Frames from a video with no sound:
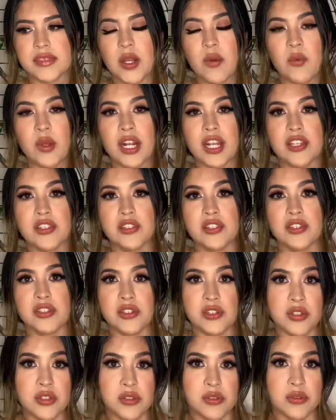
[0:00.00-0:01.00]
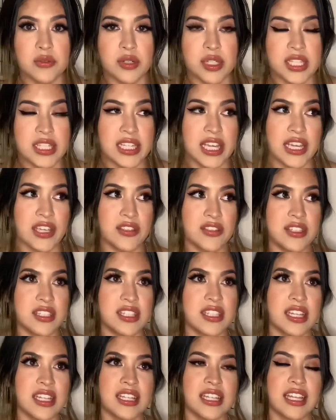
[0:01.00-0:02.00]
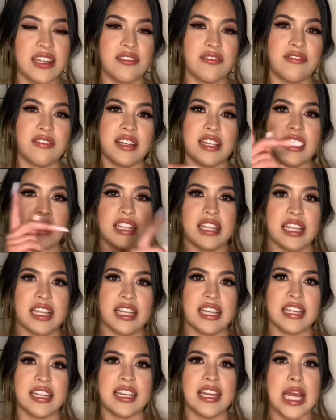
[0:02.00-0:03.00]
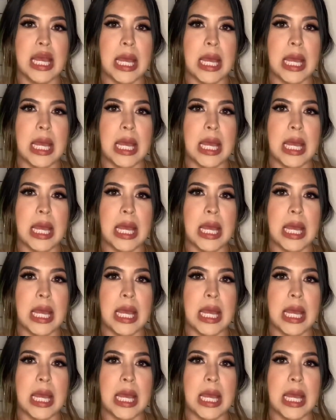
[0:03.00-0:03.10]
What I used to do is I used to send like funny like